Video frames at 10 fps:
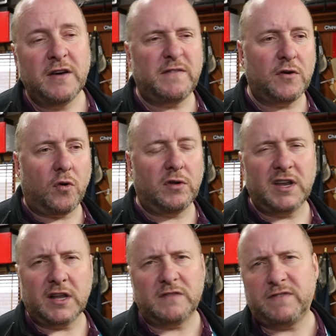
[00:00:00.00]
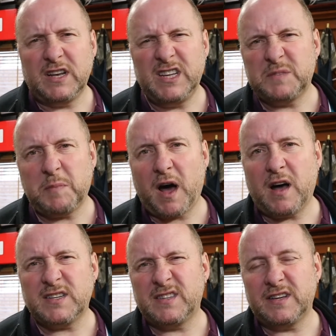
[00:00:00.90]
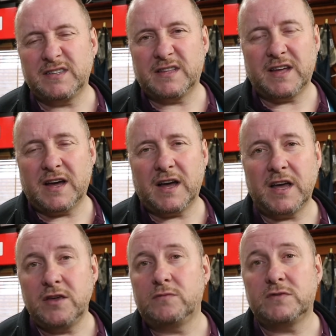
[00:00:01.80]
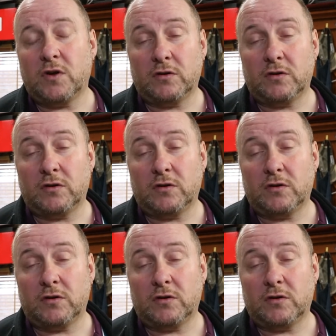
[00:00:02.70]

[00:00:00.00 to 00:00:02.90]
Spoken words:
For all the little fiddly spars and things like that, I used